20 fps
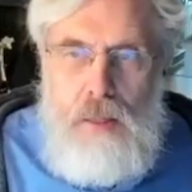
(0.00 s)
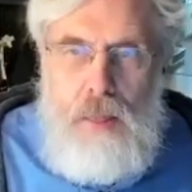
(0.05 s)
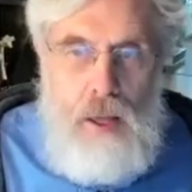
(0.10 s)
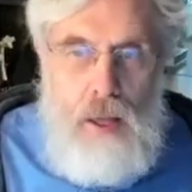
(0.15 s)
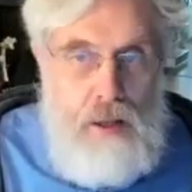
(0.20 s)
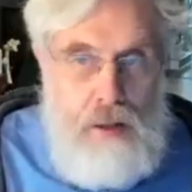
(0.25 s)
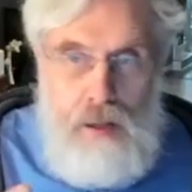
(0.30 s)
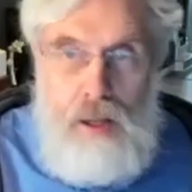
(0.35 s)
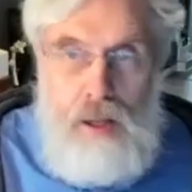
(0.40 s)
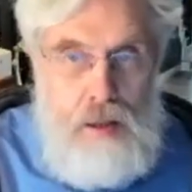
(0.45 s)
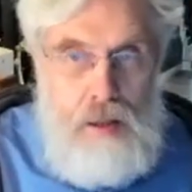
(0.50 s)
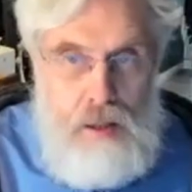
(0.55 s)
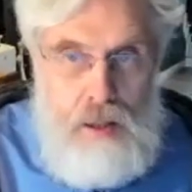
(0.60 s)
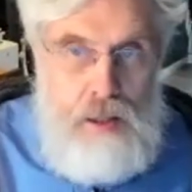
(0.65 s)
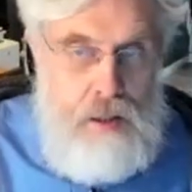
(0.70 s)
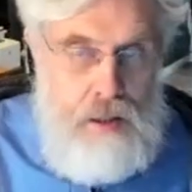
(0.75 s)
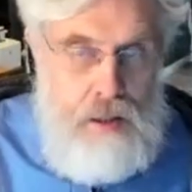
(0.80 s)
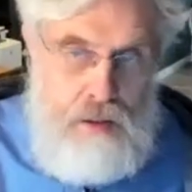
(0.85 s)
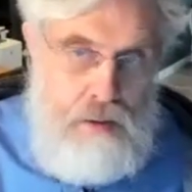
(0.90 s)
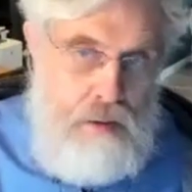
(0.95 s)
and, and,
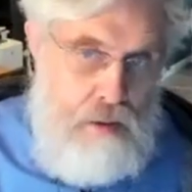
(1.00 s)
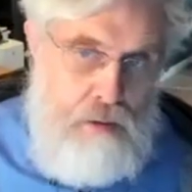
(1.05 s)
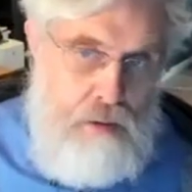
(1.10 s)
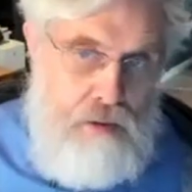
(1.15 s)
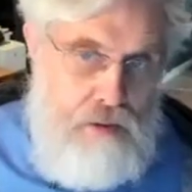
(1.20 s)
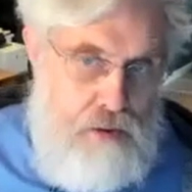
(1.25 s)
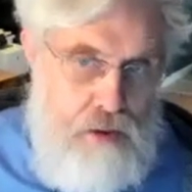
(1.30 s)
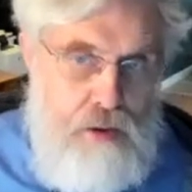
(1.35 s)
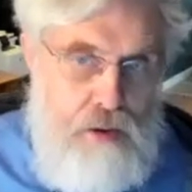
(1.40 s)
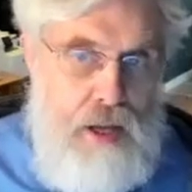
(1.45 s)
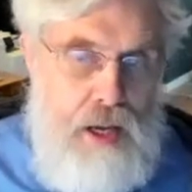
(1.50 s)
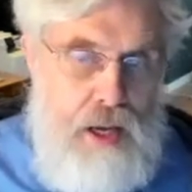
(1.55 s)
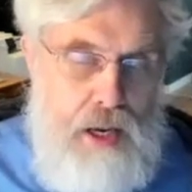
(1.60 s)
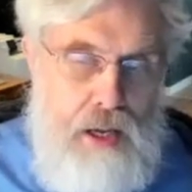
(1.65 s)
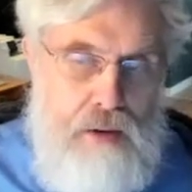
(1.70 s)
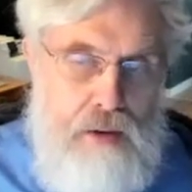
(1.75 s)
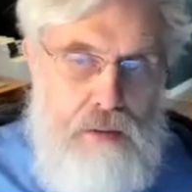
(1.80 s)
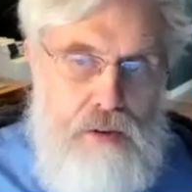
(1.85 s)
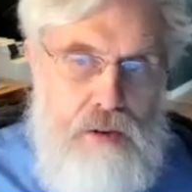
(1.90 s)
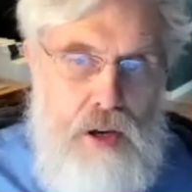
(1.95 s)
and then still not
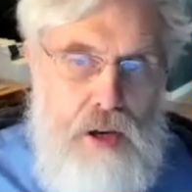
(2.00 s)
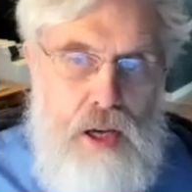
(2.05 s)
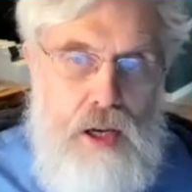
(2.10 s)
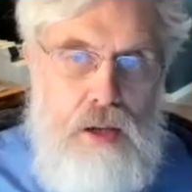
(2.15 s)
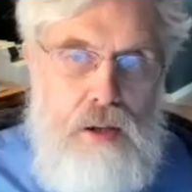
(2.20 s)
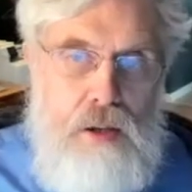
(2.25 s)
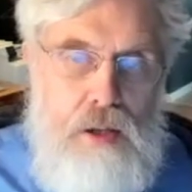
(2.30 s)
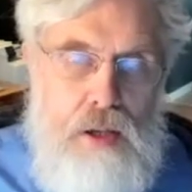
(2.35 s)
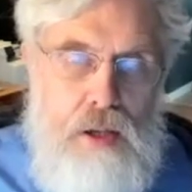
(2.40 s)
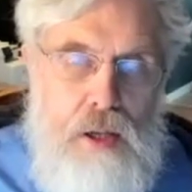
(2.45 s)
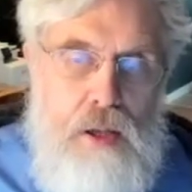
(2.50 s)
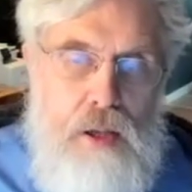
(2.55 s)
have a child.